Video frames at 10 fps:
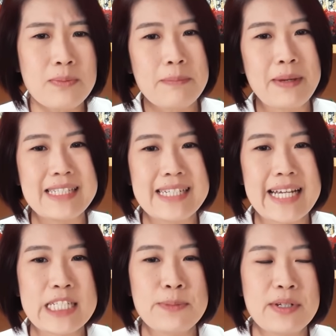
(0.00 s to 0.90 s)
My painting
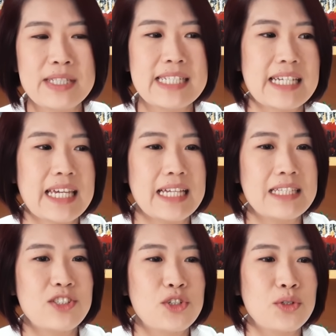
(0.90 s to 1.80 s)
experience is
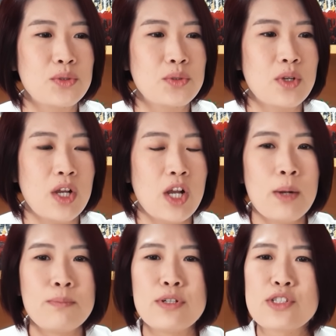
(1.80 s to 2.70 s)
akin to
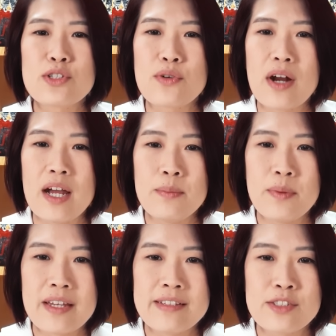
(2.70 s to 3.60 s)

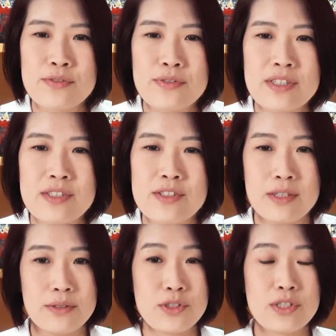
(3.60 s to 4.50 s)
prescribing different
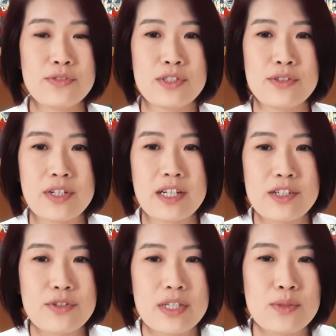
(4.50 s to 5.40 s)
solutions for different
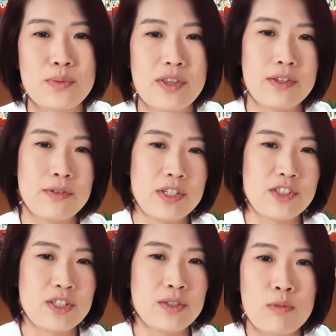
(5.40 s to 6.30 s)
countries within a
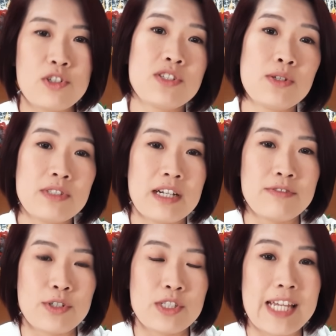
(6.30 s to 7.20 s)
region, which is so
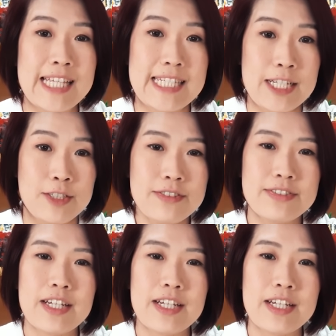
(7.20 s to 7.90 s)
diverse itself,